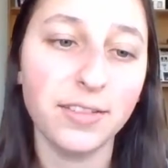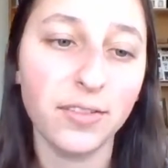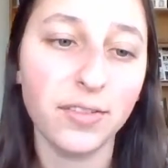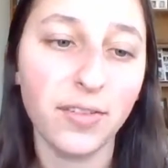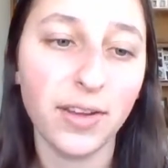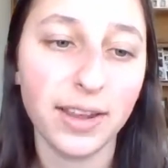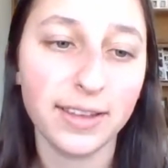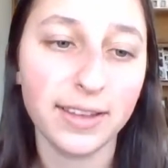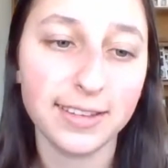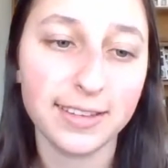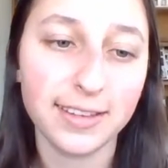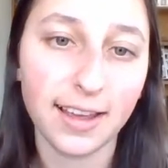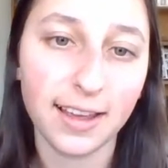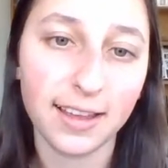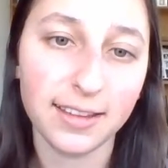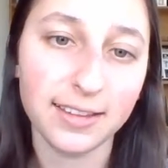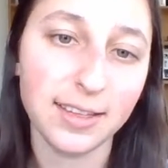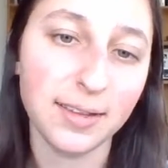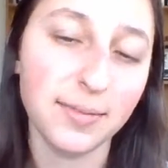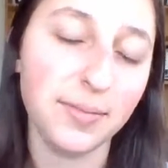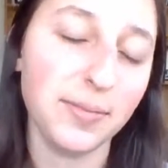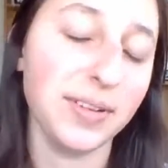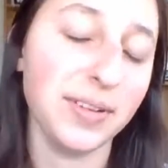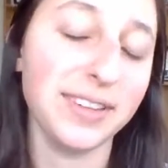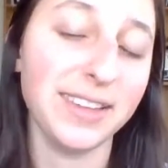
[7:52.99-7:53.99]
advanced
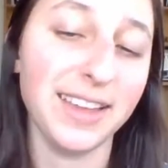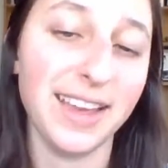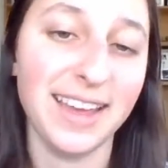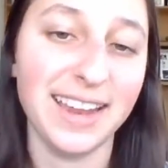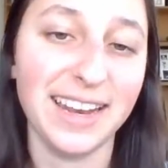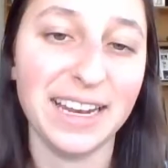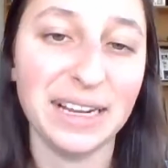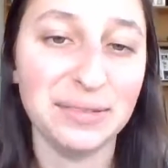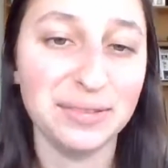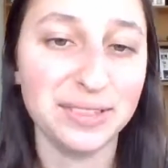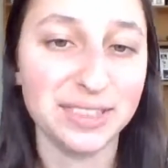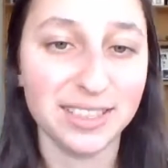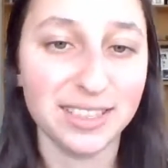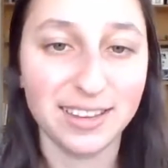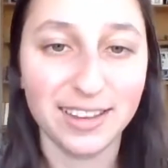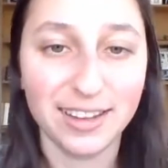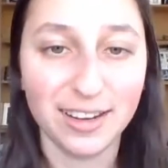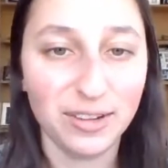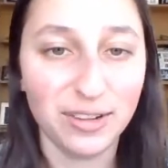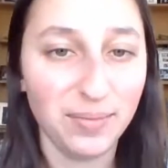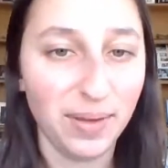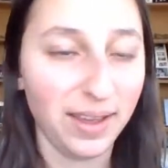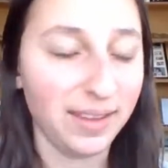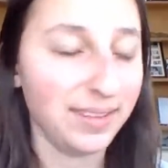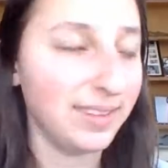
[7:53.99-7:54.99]
concept was that it was a
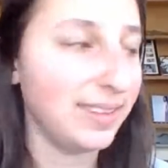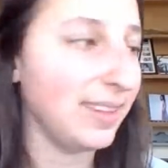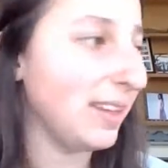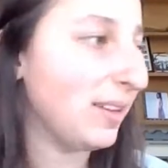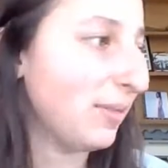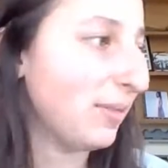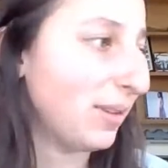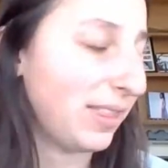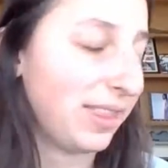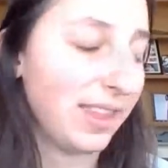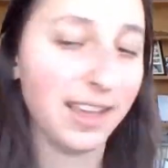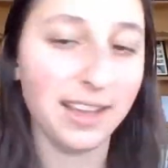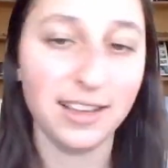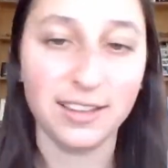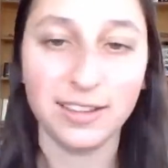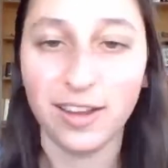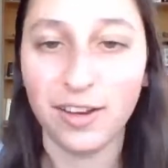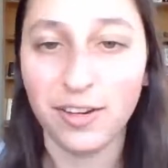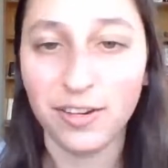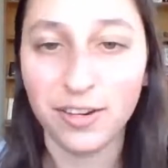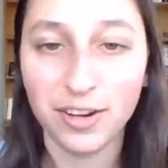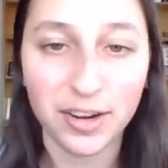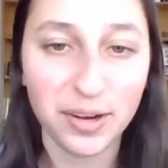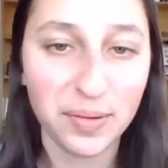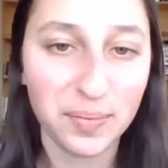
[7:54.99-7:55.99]
little messy with ink
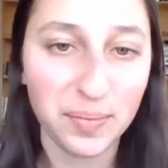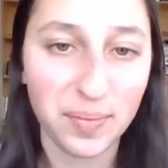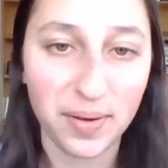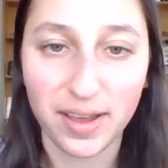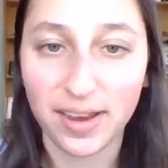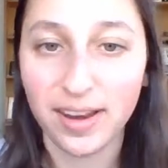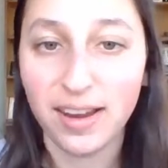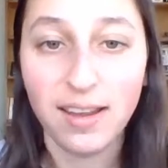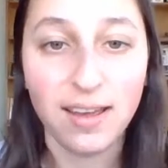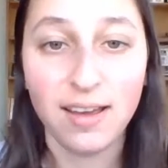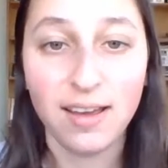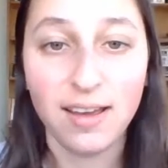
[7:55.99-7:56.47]
toner, but